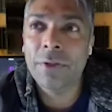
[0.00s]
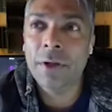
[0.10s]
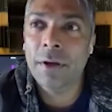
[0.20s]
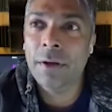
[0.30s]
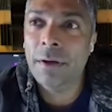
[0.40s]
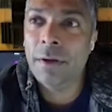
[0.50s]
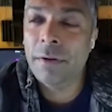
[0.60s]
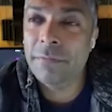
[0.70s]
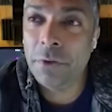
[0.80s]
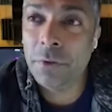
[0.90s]

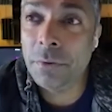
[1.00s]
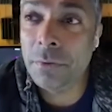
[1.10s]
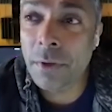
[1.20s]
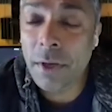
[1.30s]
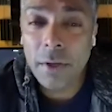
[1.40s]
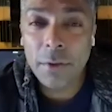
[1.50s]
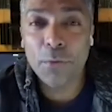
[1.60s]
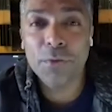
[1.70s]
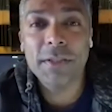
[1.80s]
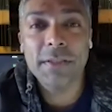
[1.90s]
a few
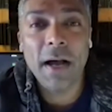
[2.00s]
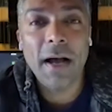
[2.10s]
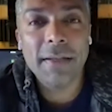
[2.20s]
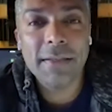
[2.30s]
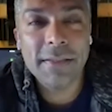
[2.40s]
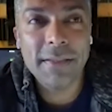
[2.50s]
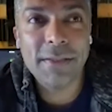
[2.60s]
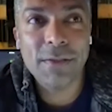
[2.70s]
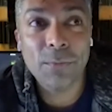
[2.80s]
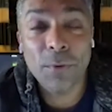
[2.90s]
noted
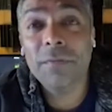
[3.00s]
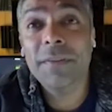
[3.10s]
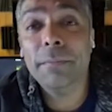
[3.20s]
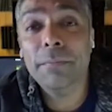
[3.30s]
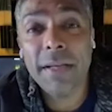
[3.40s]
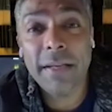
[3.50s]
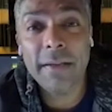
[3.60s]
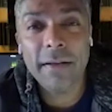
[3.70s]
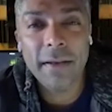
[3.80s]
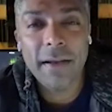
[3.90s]
artists, one of them
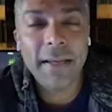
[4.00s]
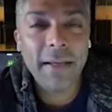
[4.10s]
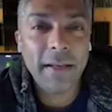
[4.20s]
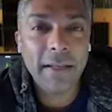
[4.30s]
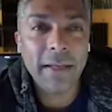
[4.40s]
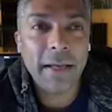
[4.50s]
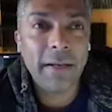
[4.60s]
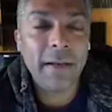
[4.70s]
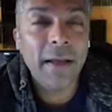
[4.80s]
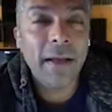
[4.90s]
being Lucky Ali, and